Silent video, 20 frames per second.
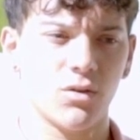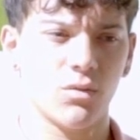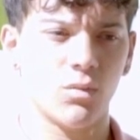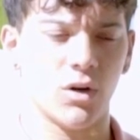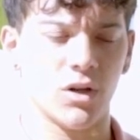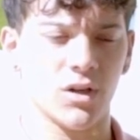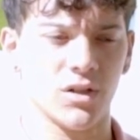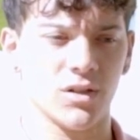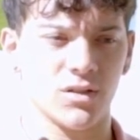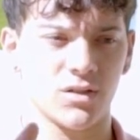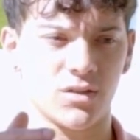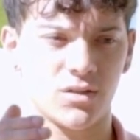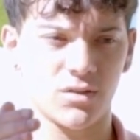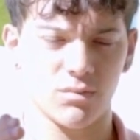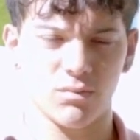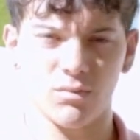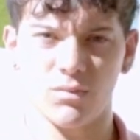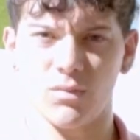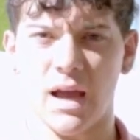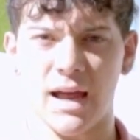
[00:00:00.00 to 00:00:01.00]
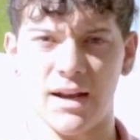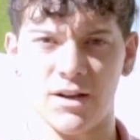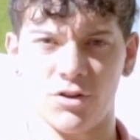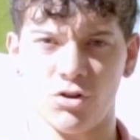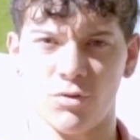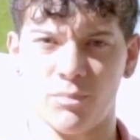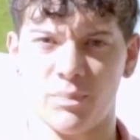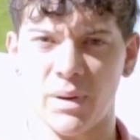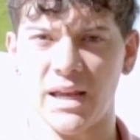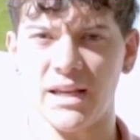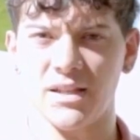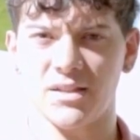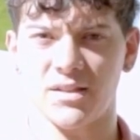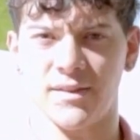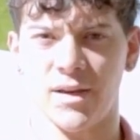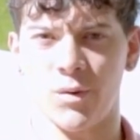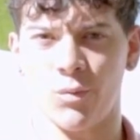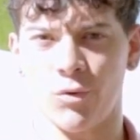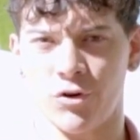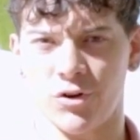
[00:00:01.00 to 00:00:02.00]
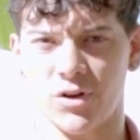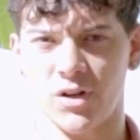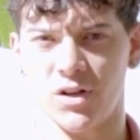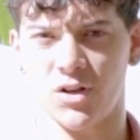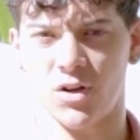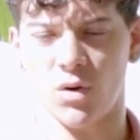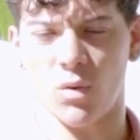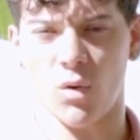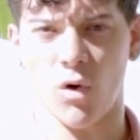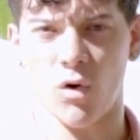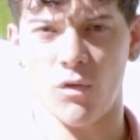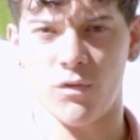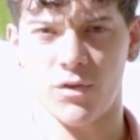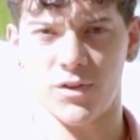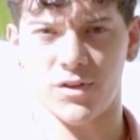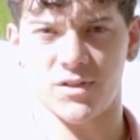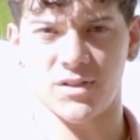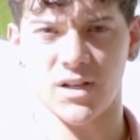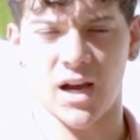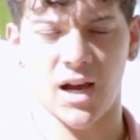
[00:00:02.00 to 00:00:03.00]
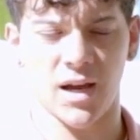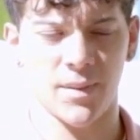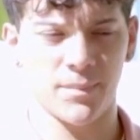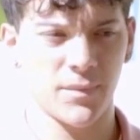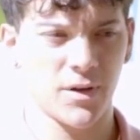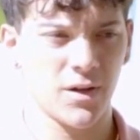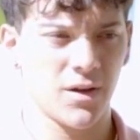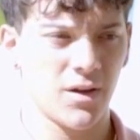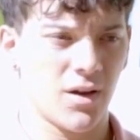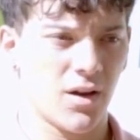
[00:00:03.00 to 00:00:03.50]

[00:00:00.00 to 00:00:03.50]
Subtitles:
was at a good pace and they weren't going to go over the time,